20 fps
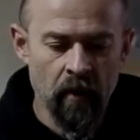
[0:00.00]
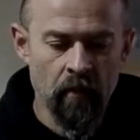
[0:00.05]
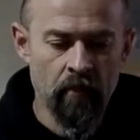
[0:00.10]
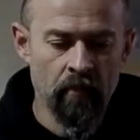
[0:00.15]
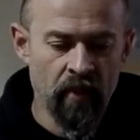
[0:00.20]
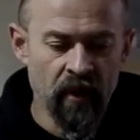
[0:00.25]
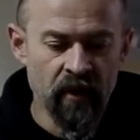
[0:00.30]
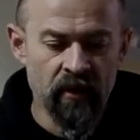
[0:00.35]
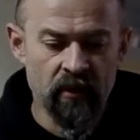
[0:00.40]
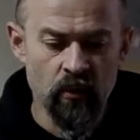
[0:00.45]

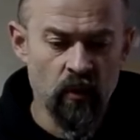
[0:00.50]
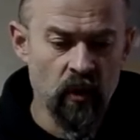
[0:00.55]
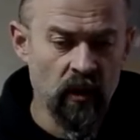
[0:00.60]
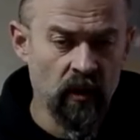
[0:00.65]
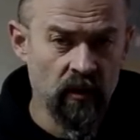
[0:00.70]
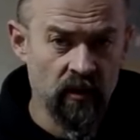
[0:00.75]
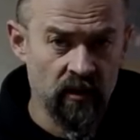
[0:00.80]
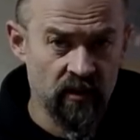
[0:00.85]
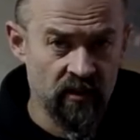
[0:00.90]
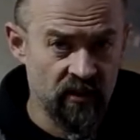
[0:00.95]
But
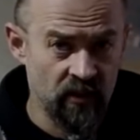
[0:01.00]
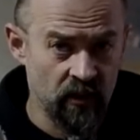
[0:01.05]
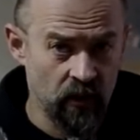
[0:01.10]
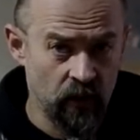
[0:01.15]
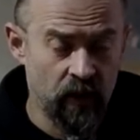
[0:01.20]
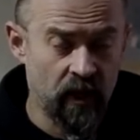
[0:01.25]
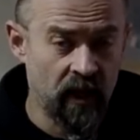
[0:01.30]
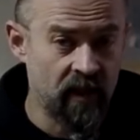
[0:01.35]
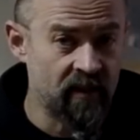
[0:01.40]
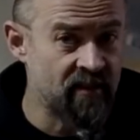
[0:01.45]
we'll
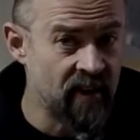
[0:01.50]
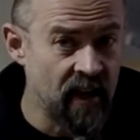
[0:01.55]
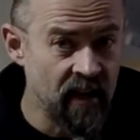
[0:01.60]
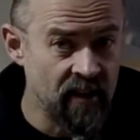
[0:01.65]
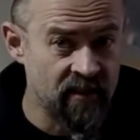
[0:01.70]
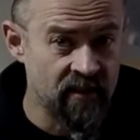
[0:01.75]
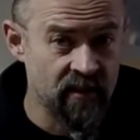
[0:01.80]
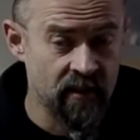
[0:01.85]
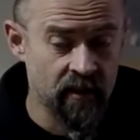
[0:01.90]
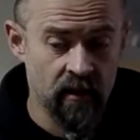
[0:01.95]
look at
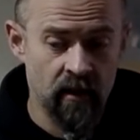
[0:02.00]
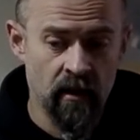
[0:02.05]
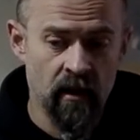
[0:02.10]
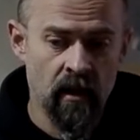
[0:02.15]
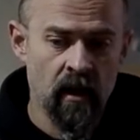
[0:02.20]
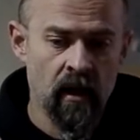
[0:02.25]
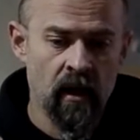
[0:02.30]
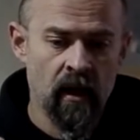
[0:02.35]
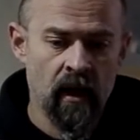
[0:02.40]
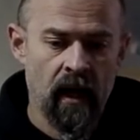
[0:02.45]
stills,
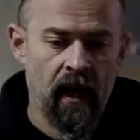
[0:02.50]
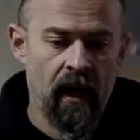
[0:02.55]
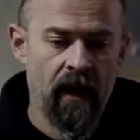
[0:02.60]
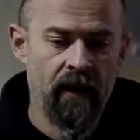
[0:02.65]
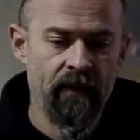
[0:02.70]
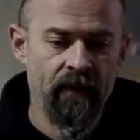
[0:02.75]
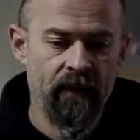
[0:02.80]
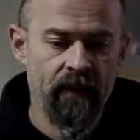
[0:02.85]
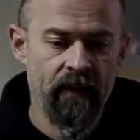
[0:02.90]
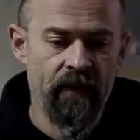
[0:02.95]

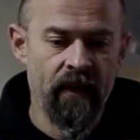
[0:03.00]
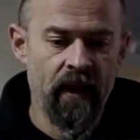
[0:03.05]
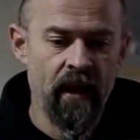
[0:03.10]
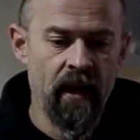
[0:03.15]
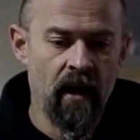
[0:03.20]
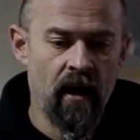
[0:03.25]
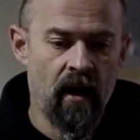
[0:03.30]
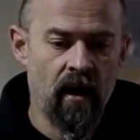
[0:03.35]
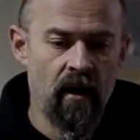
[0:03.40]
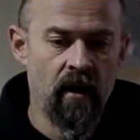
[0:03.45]
and
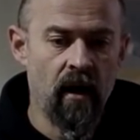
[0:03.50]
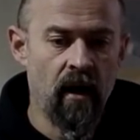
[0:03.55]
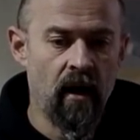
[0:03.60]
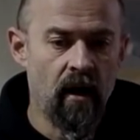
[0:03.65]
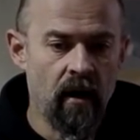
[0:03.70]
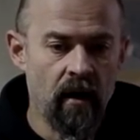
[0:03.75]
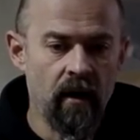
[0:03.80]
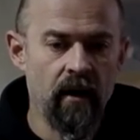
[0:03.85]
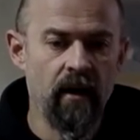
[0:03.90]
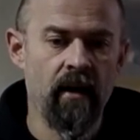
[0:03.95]
they are
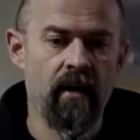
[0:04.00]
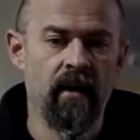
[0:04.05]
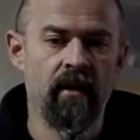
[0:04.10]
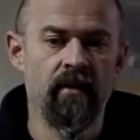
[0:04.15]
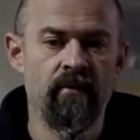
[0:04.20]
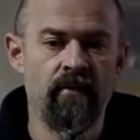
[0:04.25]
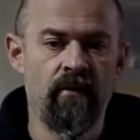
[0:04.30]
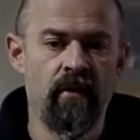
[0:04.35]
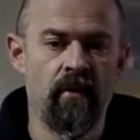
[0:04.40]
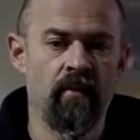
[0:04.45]
highly
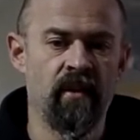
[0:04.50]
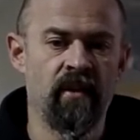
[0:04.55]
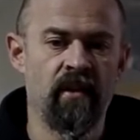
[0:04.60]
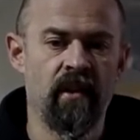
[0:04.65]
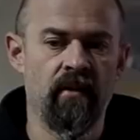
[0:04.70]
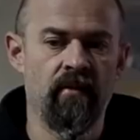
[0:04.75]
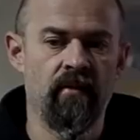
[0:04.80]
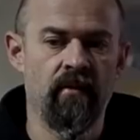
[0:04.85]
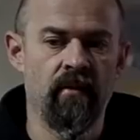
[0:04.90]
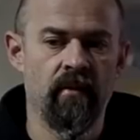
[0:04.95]

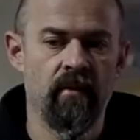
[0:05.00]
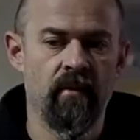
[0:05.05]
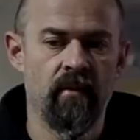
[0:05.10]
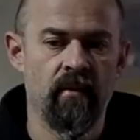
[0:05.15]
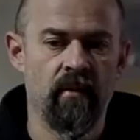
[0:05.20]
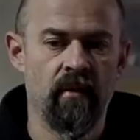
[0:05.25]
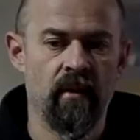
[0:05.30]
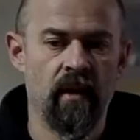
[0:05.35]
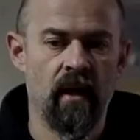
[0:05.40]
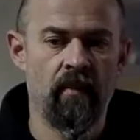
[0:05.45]
informative
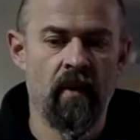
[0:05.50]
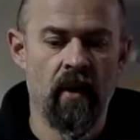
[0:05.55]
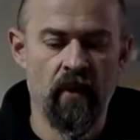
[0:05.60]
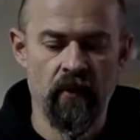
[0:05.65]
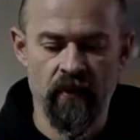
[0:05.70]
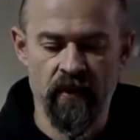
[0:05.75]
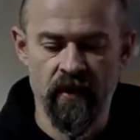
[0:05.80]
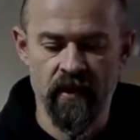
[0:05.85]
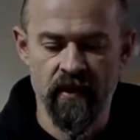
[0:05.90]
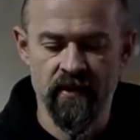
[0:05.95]

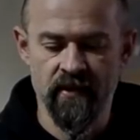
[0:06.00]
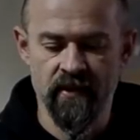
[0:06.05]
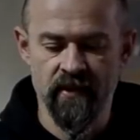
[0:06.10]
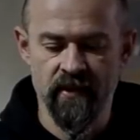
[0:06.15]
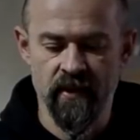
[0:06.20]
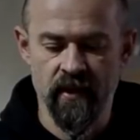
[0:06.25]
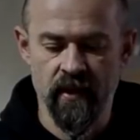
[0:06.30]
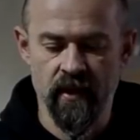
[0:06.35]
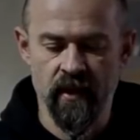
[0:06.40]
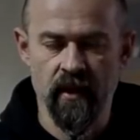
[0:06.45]
about
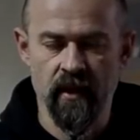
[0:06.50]
this